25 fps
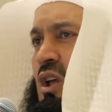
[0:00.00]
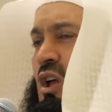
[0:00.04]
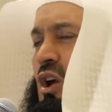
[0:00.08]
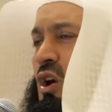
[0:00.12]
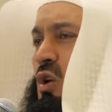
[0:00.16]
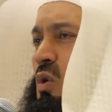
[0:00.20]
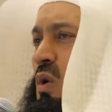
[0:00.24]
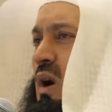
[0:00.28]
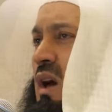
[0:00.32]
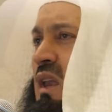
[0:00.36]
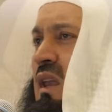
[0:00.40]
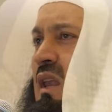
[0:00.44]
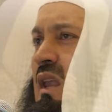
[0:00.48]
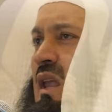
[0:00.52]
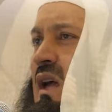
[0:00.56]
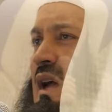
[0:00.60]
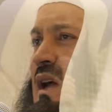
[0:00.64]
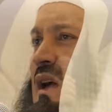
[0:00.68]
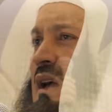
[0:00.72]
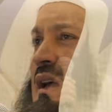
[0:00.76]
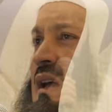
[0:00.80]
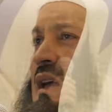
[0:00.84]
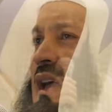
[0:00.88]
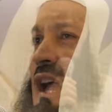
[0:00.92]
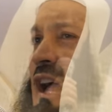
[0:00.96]
Oh
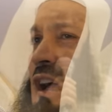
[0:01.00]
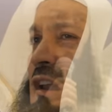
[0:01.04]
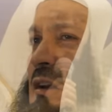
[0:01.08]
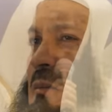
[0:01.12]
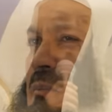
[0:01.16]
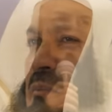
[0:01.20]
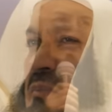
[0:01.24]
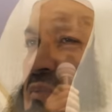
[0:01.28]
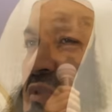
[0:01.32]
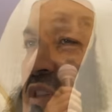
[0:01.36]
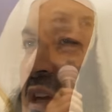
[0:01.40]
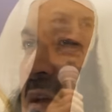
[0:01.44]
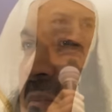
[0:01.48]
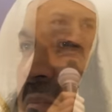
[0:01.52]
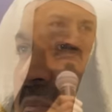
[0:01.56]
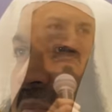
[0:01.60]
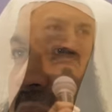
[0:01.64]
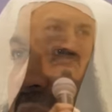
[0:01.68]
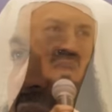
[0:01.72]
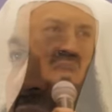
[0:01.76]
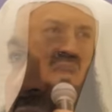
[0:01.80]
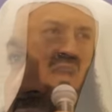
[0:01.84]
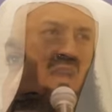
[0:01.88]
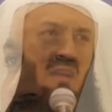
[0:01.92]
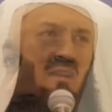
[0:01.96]
Allah, help them
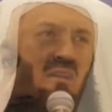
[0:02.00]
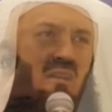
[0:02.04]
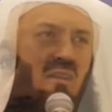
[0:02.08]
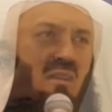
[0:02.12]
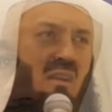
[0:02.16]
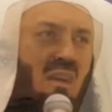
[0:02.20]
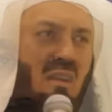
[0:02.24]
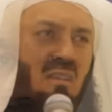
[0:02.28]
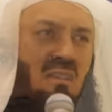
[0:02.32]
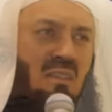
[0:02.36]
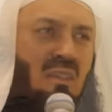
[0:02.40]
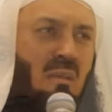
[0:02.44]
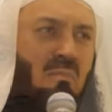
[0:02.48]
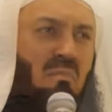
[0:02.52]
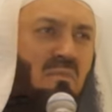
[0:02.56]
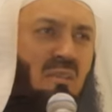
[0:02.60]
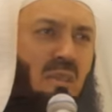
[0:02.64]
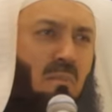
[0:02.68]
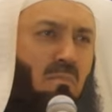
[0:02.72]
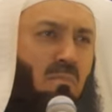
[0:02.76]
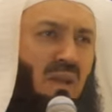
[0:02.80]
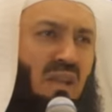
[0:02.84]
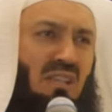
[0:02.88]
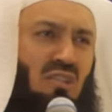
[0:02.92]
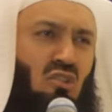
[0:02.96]
and grant them the
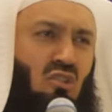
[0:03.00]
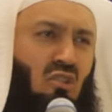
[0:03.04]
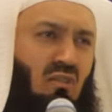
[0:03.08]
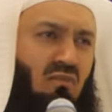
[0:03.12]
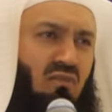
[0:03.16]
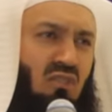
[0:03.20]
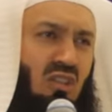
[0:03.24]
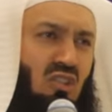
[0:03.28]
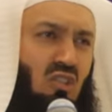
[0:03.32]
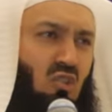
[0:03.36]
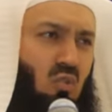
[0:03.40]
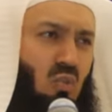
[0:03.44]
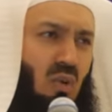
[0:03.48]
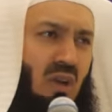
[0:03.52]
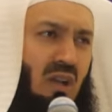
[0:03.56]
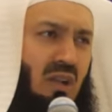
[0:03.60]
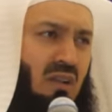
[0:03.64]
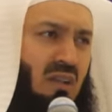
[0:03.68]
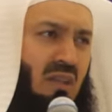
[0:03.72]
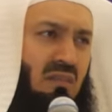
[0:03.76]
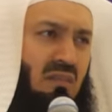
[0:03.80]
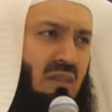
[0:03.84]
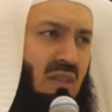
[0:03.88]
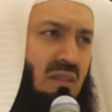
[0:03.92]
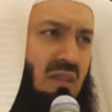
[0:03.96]
best of this world
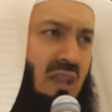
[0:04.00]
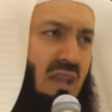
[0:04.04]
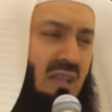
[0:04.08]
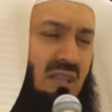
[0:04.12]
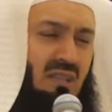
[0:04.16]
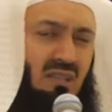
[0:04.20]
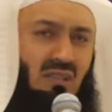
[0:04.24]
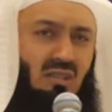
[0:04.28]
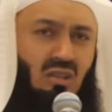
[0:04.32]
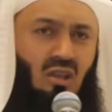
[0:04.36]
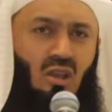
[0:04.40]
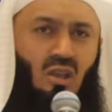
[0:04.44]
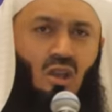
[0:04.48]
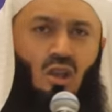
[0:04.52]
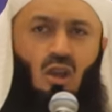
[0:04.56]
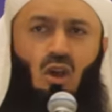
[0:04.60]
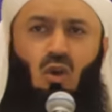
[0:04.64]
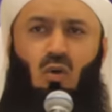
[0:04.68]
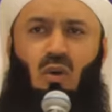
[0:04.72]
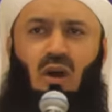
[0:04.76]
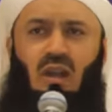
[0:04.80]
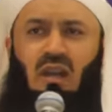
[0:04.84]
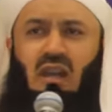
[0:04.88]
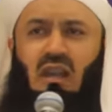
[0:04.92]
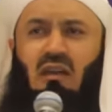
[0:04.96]
and the next. Oh
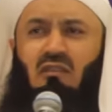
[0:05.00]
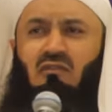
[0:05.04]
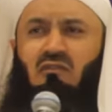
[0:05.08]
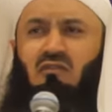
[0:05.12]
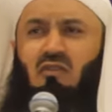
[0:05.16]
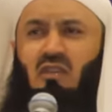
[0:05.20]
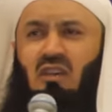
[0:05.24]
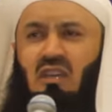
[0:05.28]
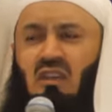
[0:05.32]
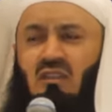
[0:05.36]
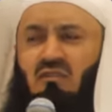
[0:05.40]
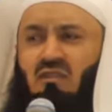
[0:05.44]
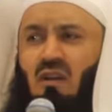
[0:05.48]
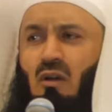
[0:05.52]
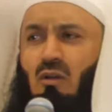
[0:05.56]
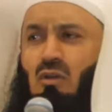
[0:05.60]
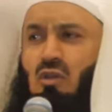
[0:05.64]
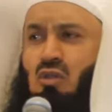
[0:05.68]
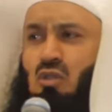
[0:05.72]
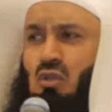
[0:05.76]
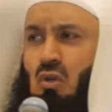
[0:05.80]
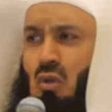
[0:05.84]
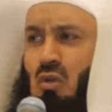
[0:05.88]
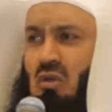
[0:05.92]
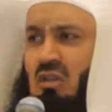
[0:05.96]
Allah, forgive our
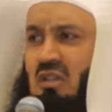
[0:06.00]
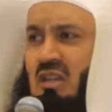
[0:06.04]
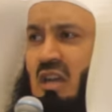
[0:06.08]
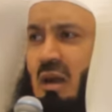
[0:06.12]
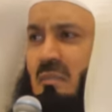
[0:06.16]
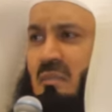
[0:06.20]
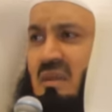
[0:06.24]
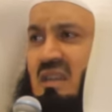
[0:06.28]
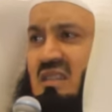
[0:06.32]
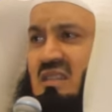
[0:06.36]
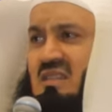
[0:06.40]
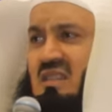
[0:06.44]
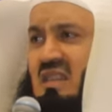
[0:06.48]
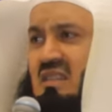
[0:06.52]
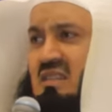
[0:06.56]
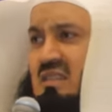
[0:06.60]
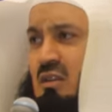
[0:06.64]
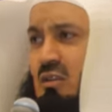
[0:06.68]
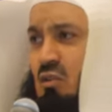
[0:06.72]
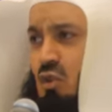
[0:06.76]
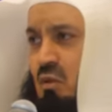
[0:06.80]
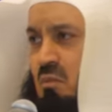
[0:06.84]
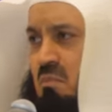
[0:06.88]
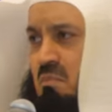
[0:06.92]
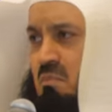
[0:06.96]
shortcomings as
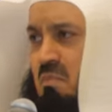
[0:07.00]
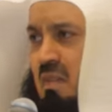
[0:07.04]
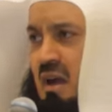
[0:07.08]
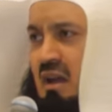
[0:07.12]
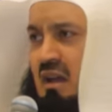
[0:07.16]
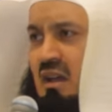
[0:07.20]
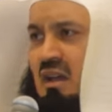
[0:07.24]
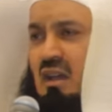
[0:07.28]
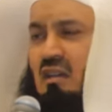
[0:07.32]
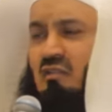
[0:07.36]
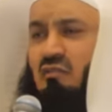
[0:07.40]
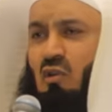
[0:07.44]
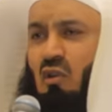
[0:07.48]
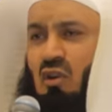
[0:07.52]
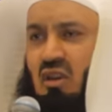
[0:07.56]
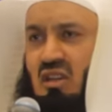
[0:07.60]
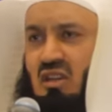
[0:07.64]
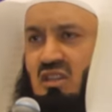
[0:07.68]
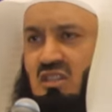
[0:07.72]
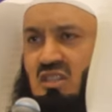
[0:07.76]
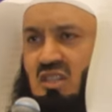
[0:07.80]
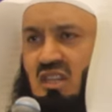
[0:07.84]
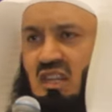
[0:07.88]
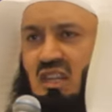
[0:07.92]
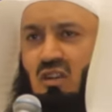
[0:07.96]
an ummah, for
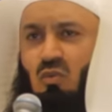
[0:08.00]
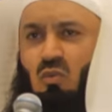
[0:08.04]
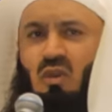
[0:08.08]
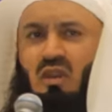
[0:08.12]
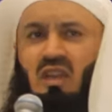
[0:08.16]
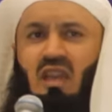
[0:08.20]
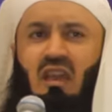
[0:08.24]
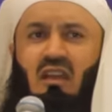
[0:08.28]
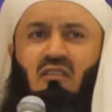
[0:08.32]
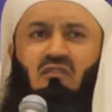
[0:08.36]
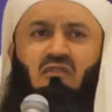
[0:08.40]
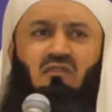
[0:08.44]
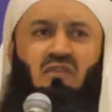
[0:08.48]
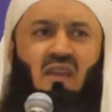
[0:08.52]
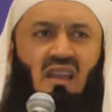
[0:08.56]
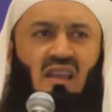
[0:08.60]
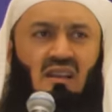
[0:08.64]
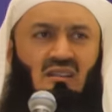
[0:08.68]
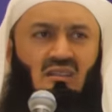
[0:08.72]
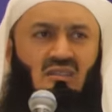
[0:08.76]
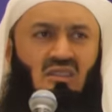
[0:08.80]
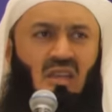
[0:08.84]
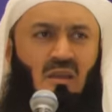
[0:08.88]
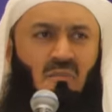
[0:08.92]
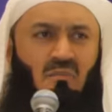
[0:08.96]
indeed we have
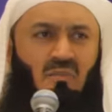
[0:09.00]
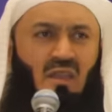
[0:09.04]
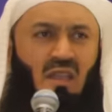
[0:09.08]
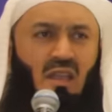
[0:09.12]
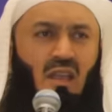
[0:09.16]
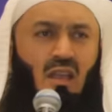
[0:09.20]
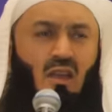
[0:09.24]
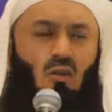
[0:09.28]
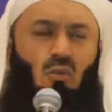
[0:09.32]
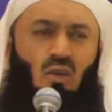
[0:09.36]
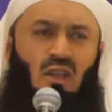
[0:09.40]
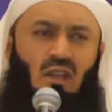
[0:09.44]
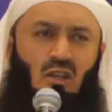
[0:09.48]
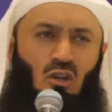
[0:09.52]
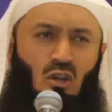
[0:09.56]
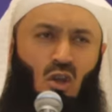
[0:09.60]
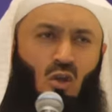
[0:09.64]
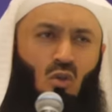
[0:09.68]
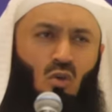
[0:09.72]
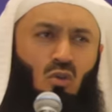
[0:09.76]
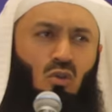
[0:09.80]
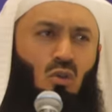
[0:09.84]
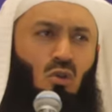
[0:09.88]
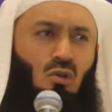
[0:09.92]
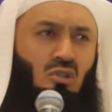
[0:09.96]
failed them. We
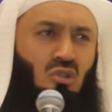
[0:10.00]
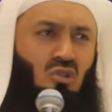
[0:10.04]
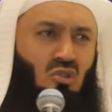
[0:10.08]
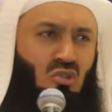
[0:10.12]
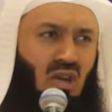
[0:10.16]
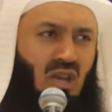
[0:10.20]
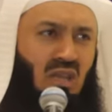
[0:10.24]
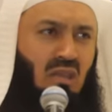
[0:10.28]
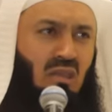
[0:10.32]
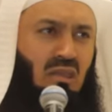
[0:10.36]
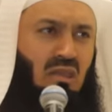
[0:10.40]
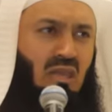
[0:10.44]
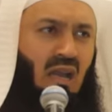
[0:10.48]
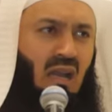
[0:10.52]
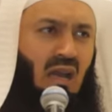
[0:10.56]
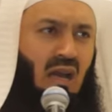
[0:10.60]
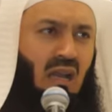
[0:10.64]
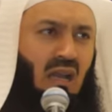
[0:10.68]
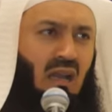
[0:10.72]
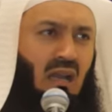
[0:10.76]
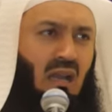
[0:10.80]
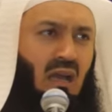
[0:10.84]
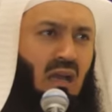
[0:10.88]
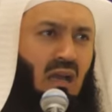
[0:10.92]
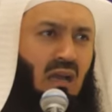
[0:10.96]
know your strength, Ya
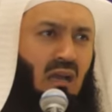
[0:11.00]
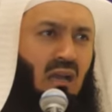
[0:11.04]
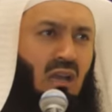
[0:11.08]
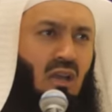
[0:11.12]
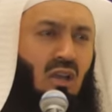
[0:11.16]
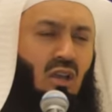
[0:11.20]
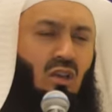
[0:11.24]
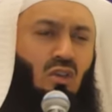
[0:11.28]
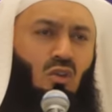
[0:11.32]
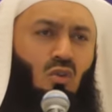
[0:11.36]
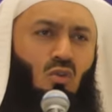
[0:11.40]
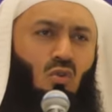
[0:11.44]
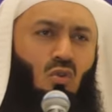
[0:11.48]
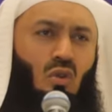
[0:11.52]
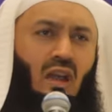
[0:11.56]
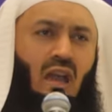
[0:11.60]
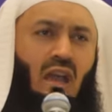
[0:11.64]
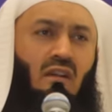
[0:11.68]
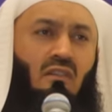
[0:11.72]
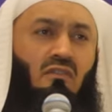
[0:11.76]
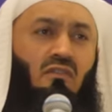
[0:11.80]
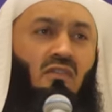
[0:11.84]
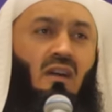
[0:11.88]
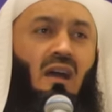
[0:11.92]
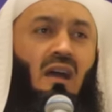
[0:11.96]
Allah. You
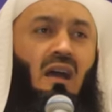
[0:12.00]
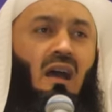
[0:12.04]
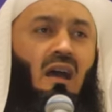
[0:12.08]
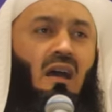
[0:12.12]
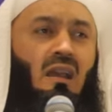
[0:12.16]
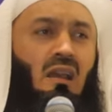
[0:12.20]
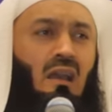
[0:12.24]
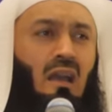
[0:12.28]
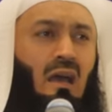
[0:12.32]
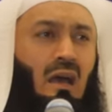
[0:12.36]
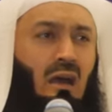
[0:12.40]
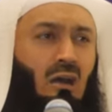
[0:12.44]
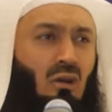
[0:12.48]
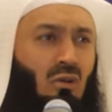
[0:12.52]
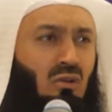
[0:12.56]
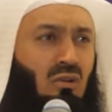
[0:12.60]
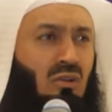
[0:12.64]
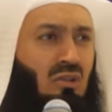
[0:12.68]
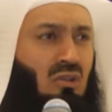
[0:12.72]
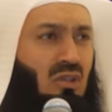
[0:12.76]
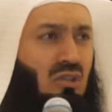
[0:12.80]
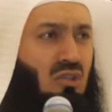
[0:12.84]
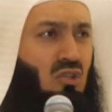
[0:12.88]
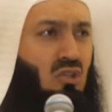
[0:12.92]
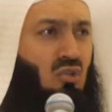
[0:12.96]
have allowed
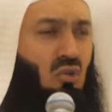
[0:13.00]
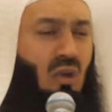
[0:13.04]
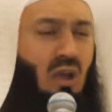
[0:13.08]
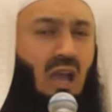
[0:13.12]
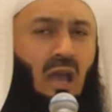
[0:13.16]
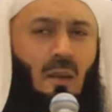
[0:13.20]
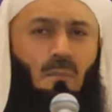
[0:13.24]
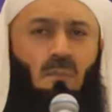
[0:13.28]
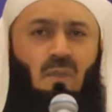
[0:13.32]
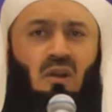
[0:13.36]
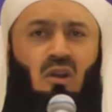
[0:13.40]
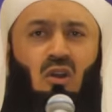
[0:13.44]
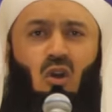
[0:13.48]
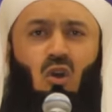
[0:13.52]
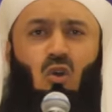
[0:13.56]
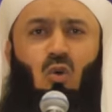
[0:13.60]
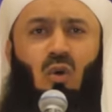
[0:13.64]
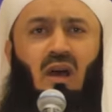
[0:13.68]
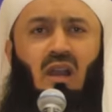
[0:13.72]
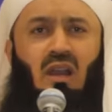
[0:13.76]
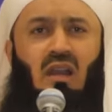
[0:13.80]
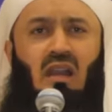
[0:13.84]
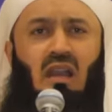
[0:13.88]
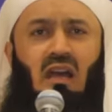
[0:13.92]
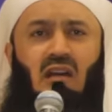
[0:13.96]
this to happen, O oh
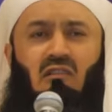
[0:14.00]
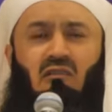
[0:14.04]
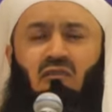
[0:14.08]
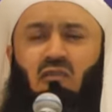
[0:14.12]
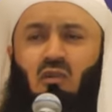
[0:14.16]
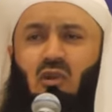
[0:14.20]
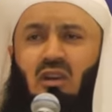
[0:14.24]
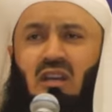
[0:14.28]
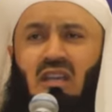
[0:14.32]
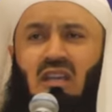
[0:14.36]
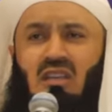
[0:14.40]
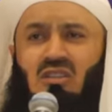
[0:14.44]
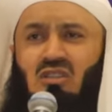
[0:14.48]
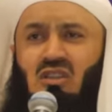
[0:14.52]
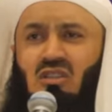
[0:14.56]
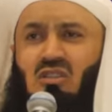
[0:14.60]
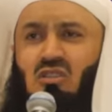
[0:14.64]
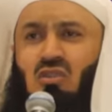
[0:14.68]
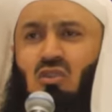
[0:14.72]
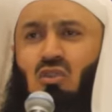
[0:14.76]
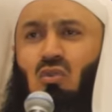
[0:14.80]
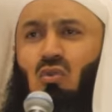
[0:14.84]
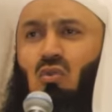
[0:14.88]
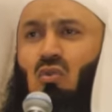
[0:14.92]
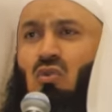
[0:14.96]
Allah, for
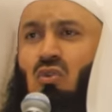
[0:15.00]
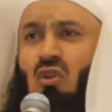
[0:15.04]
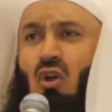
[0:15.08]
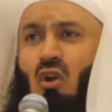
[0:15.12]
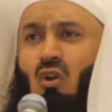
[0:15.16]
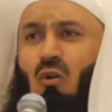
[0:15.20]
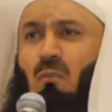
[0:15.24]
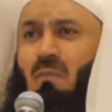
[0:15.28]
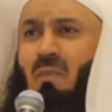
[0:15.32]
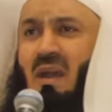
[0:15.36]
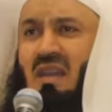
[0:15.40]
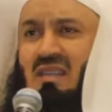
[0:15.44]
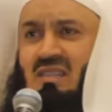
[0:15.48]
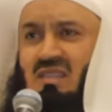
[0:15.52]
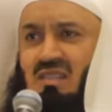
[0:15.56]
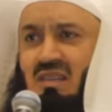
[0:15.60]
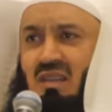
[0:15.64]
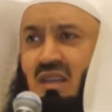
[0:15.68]
reasons you know best.